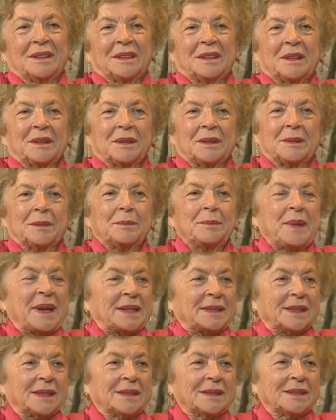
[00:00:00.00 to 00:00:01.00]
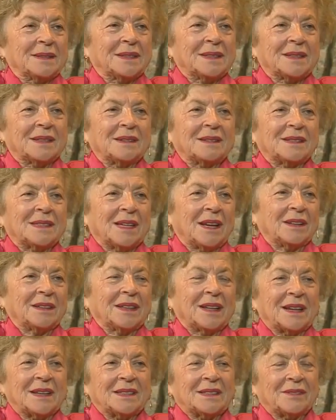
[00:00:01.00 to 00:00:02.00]
the peasants,
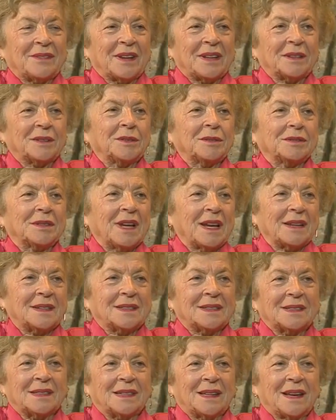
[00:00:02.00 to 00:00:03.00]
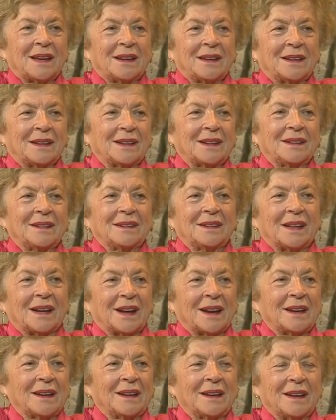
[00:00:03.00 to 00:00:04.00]
Sundays went to dance there and
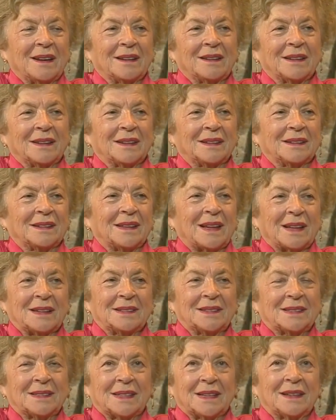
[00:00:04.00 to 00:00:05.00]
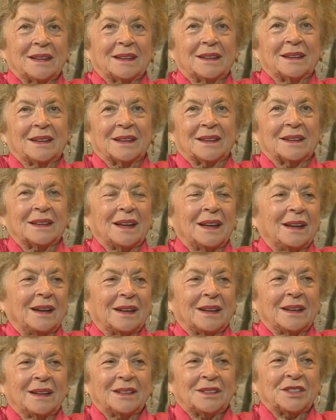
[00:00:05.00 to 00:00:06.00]
drinking and dancing and
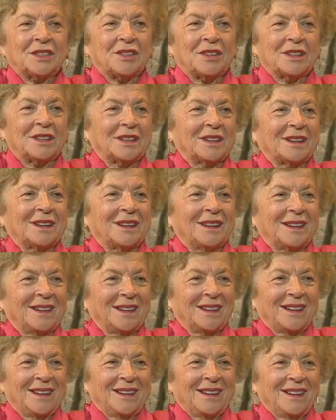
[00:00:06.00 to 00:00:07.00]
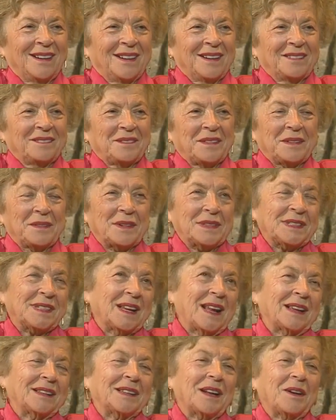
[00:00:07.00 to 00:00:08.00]
killing each other. We was
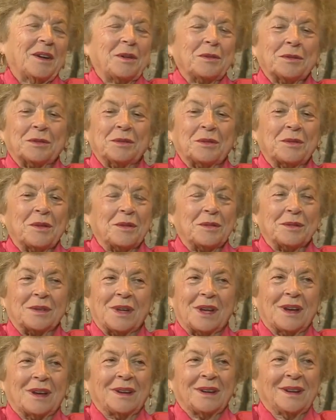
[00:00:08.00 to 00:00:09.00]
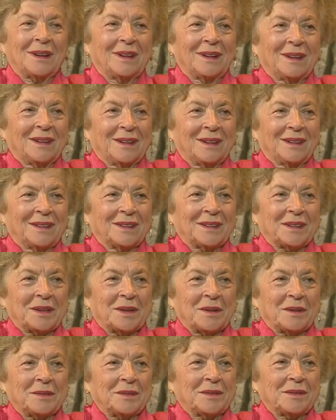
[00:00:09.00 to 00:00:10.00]
not allowed to go there. you
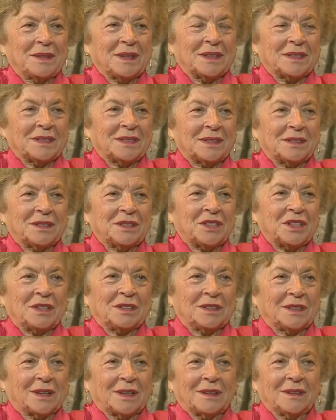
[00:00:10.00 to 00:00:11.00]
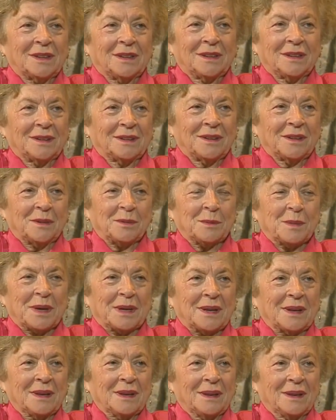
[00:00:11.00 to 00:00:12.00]
know, as children,
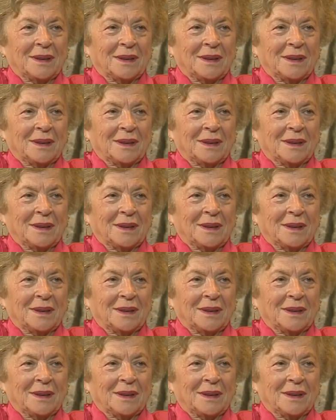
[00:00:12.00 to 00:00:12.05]
nobody.